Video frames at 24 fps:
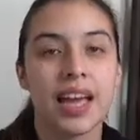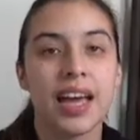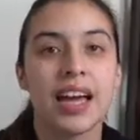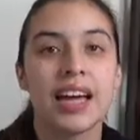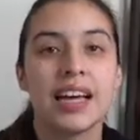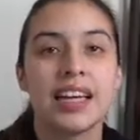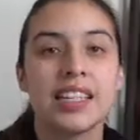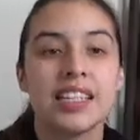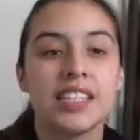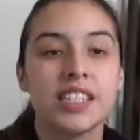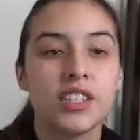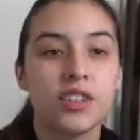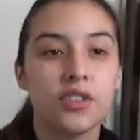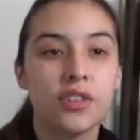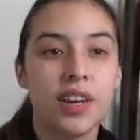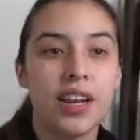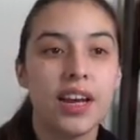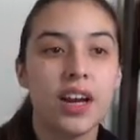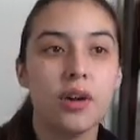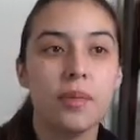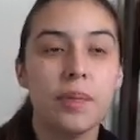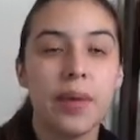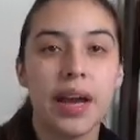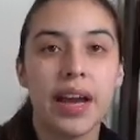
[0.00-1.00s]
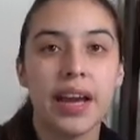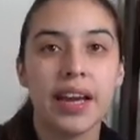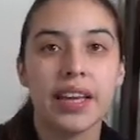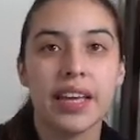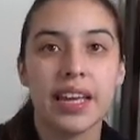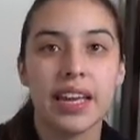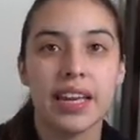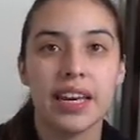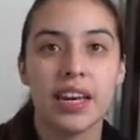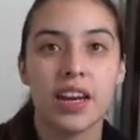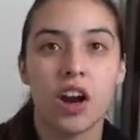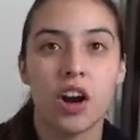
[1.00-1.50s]
So now back
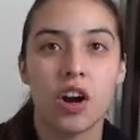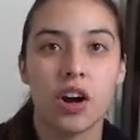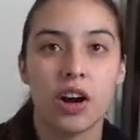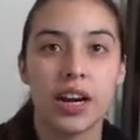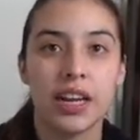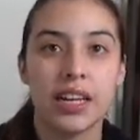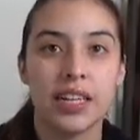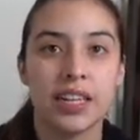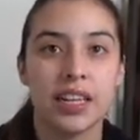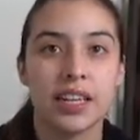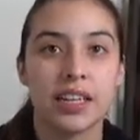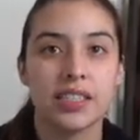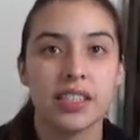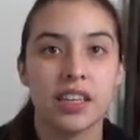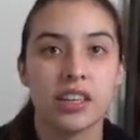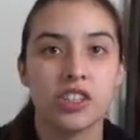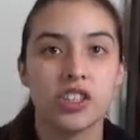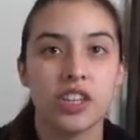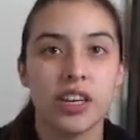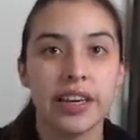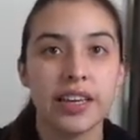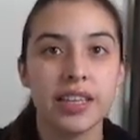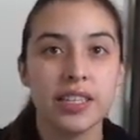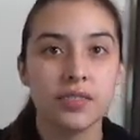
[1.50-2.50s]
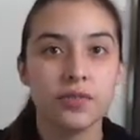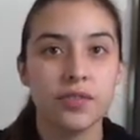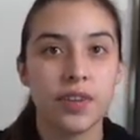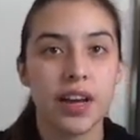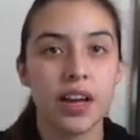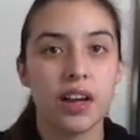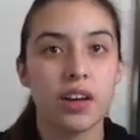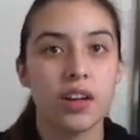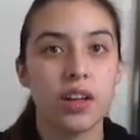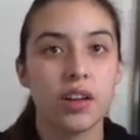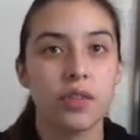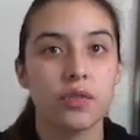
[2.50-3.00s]
in our index.js
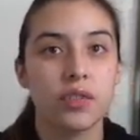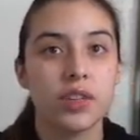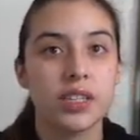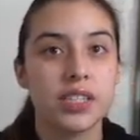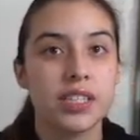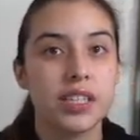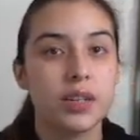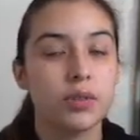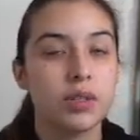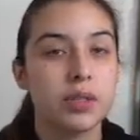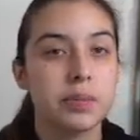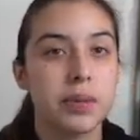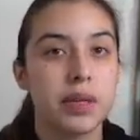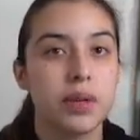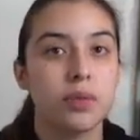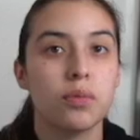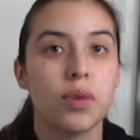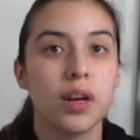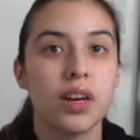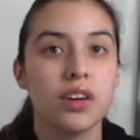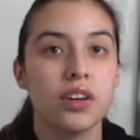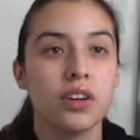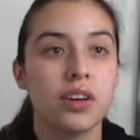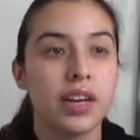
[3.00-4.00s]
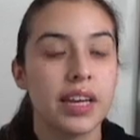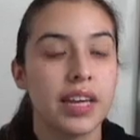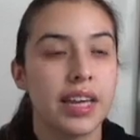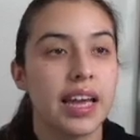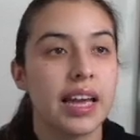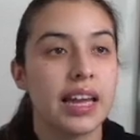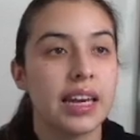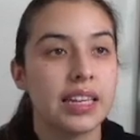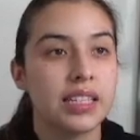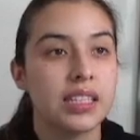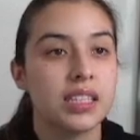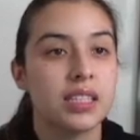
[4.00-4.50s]
file, if we see what's being rendered,
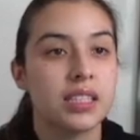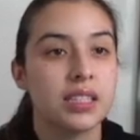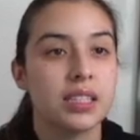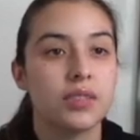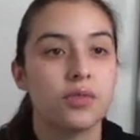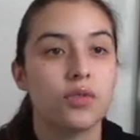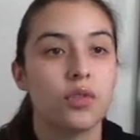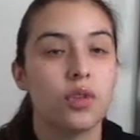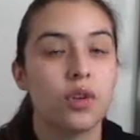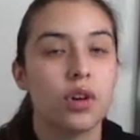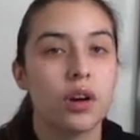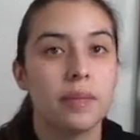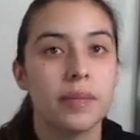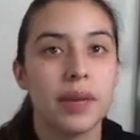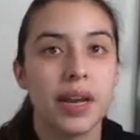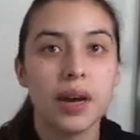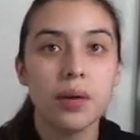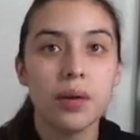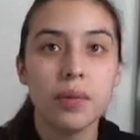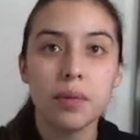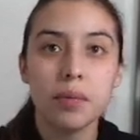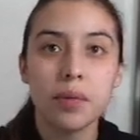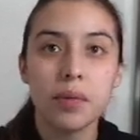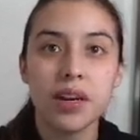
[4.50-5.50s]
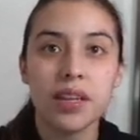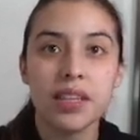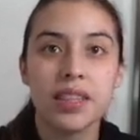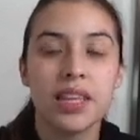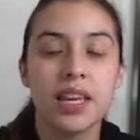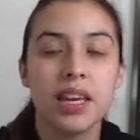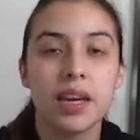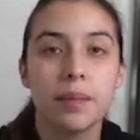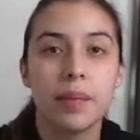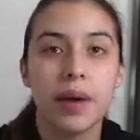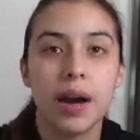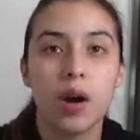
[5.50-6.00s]
again, it's this form. Now we want to
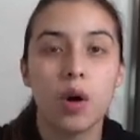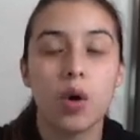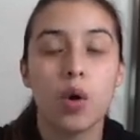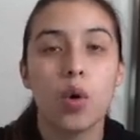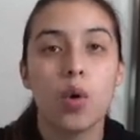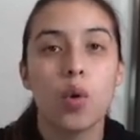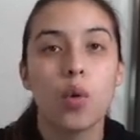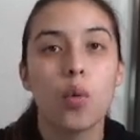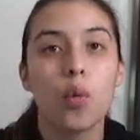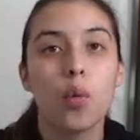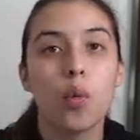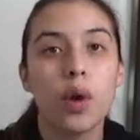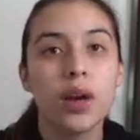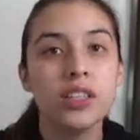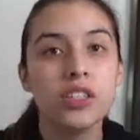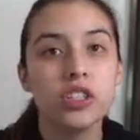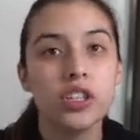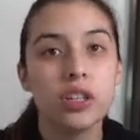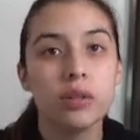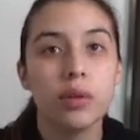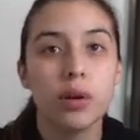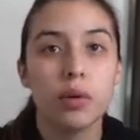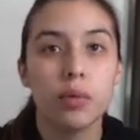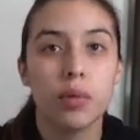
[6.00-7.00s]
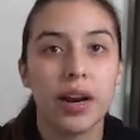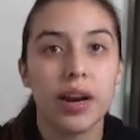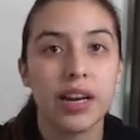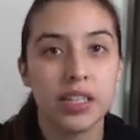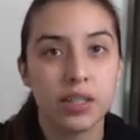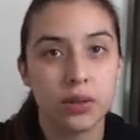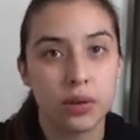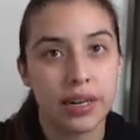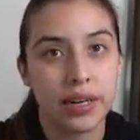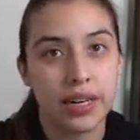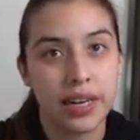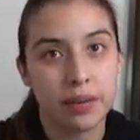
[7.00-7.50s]
think about, when should we write to
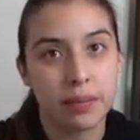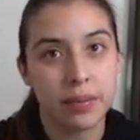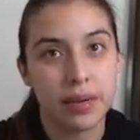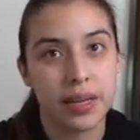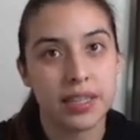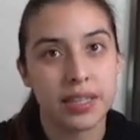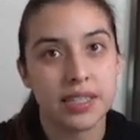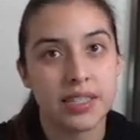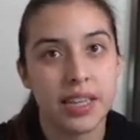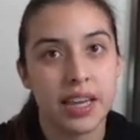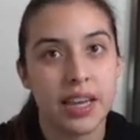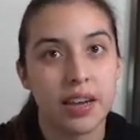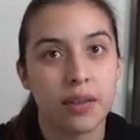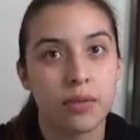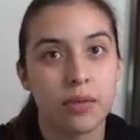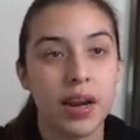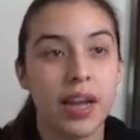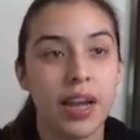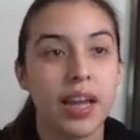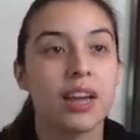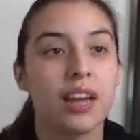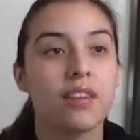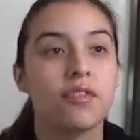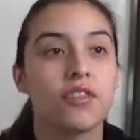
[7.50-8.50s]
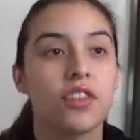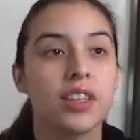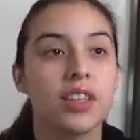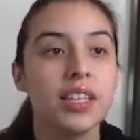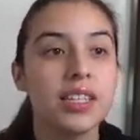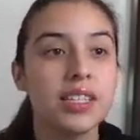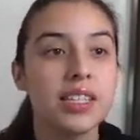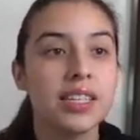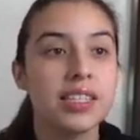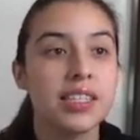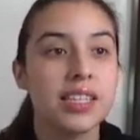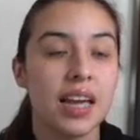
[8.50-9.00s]
our database, right? And for
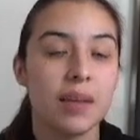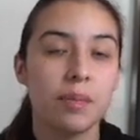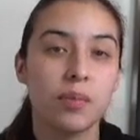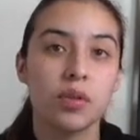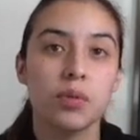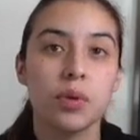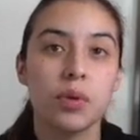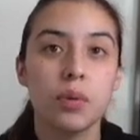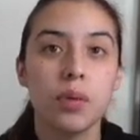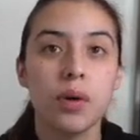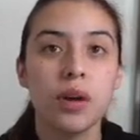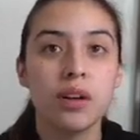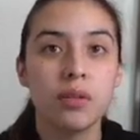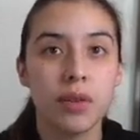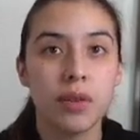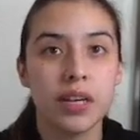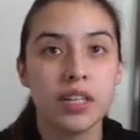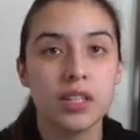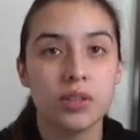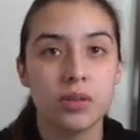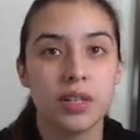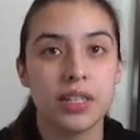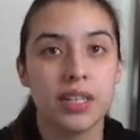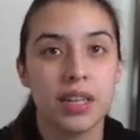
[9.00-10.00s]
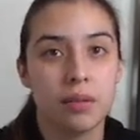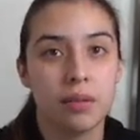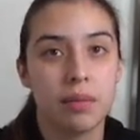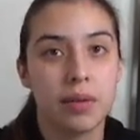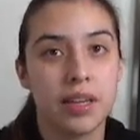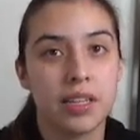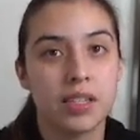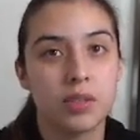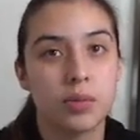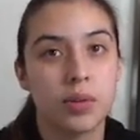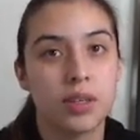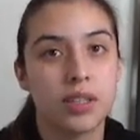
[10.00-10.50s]
this example, we want to write to our
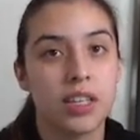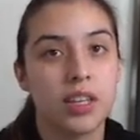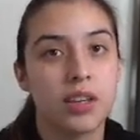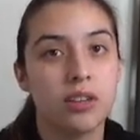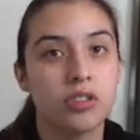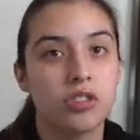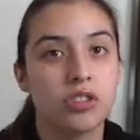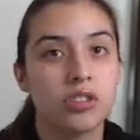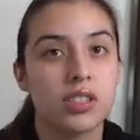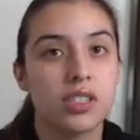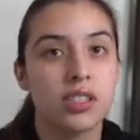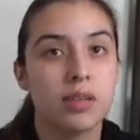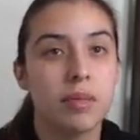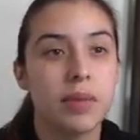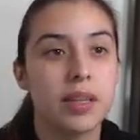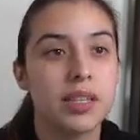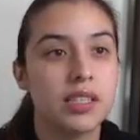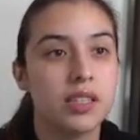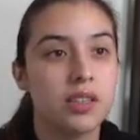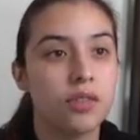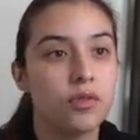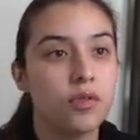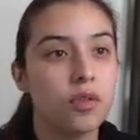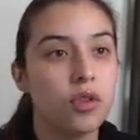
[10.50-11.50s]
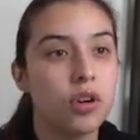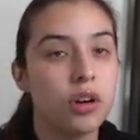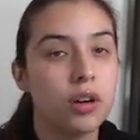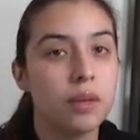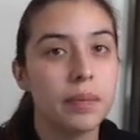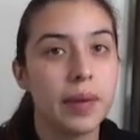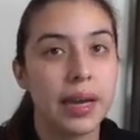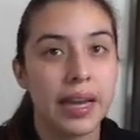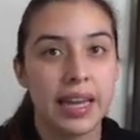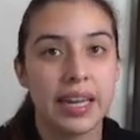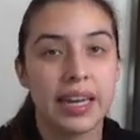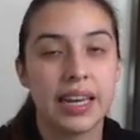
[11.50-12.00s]
database when the user submits the form
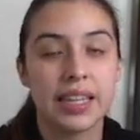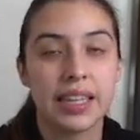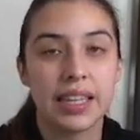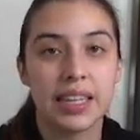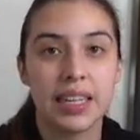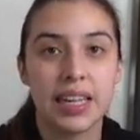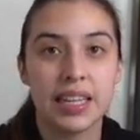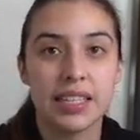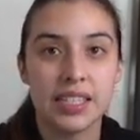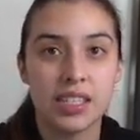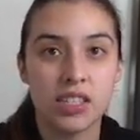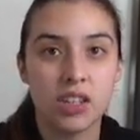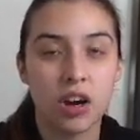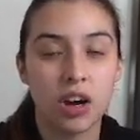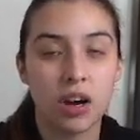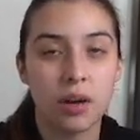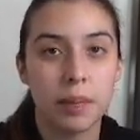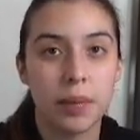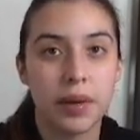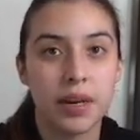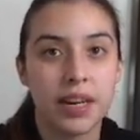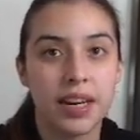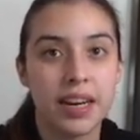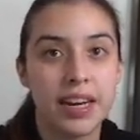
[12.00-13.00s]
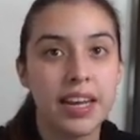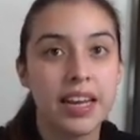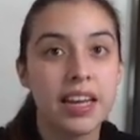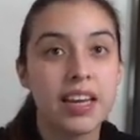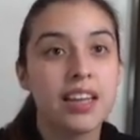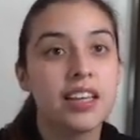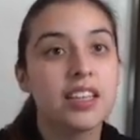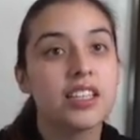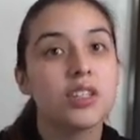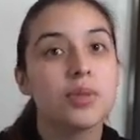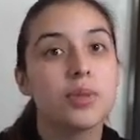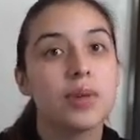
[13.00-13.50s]
by hitting the Let's Talk button.
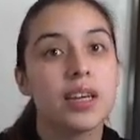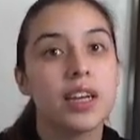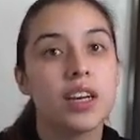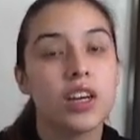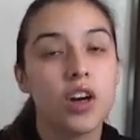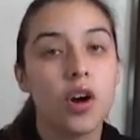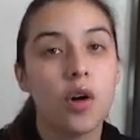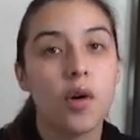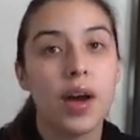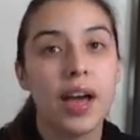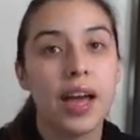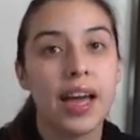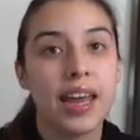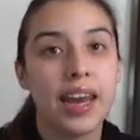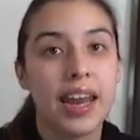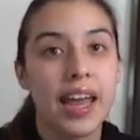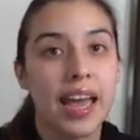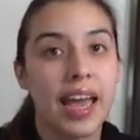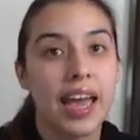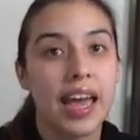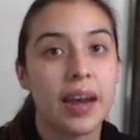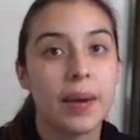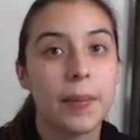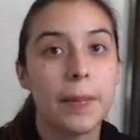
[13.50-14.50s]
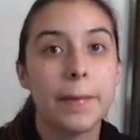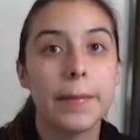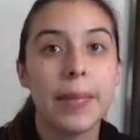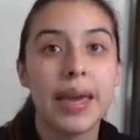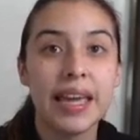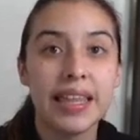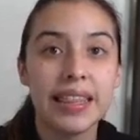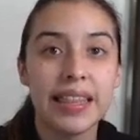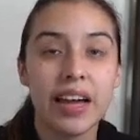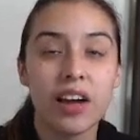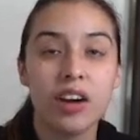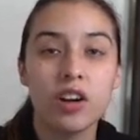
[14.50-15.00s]
So we can go ahead and
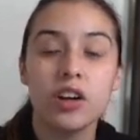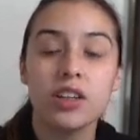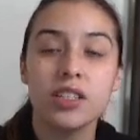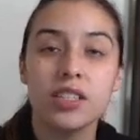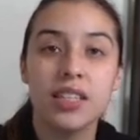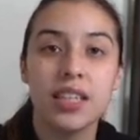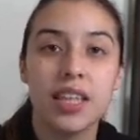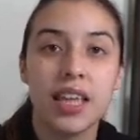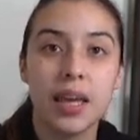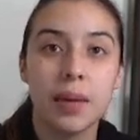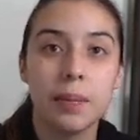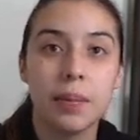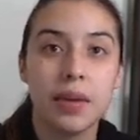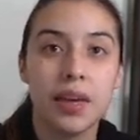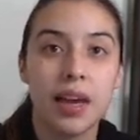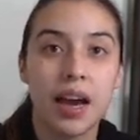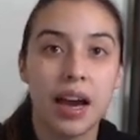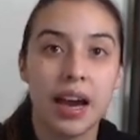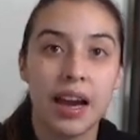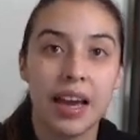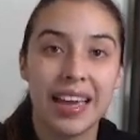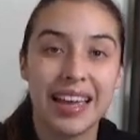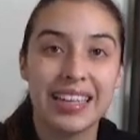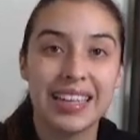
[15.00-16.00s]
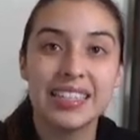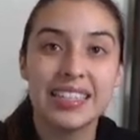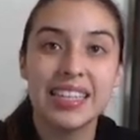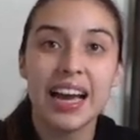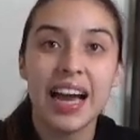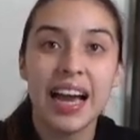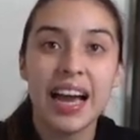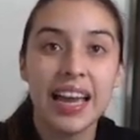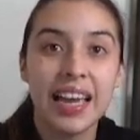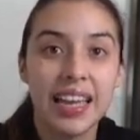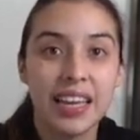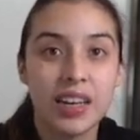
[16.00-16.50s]
make that call to the API and
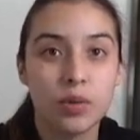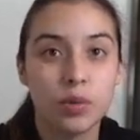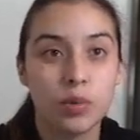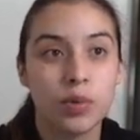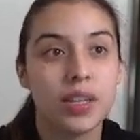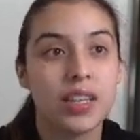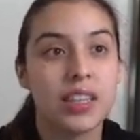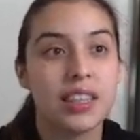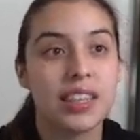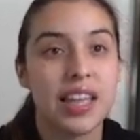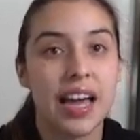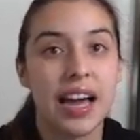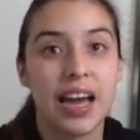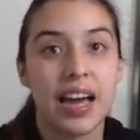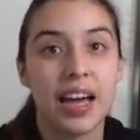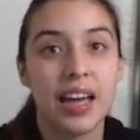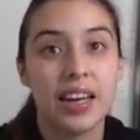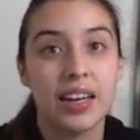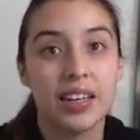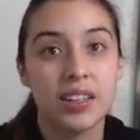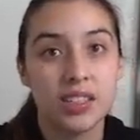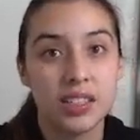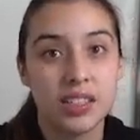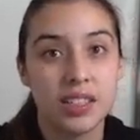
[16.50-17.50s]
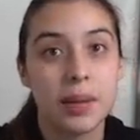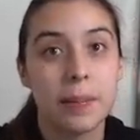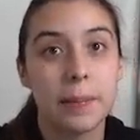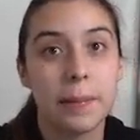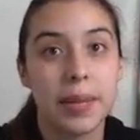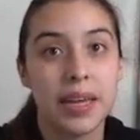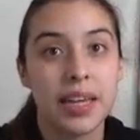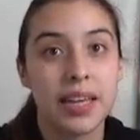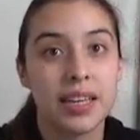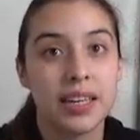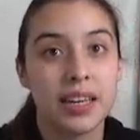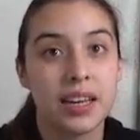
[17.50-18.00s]
tie it with that
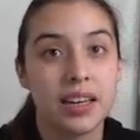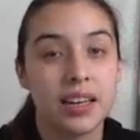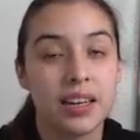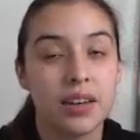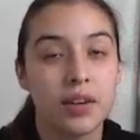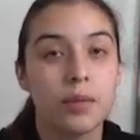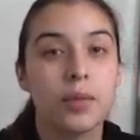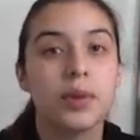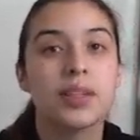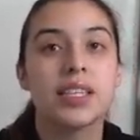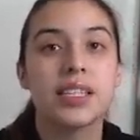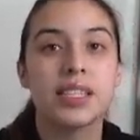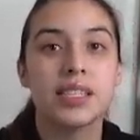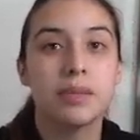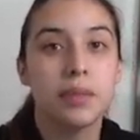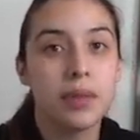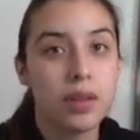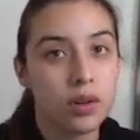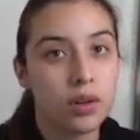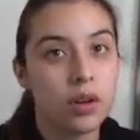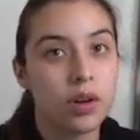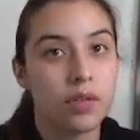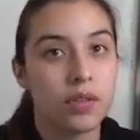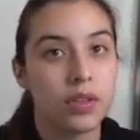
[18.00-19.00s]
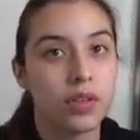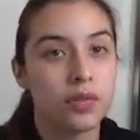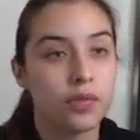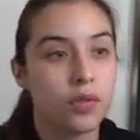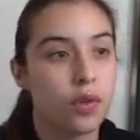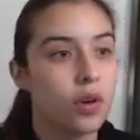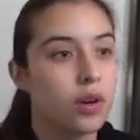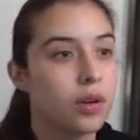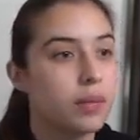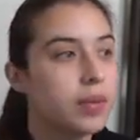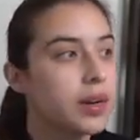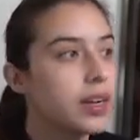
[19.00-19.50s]
submit, with the submittal of the
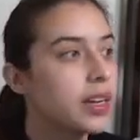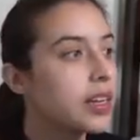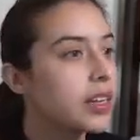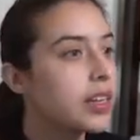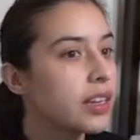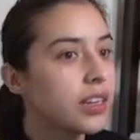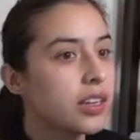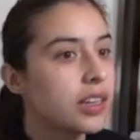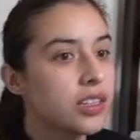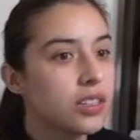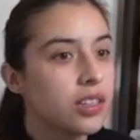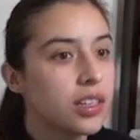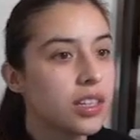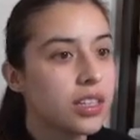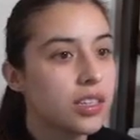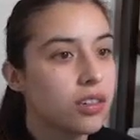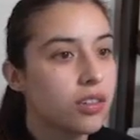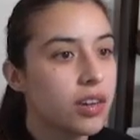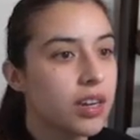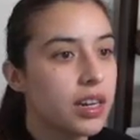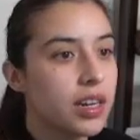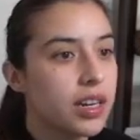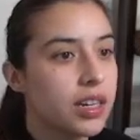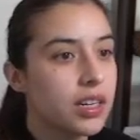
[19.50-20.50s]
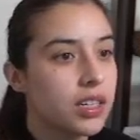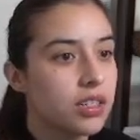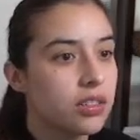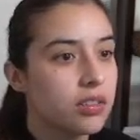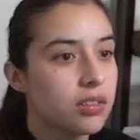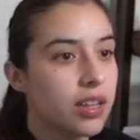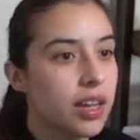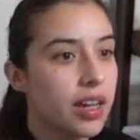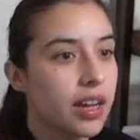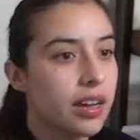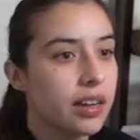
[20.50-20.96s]
form. So let's go ahead and do that.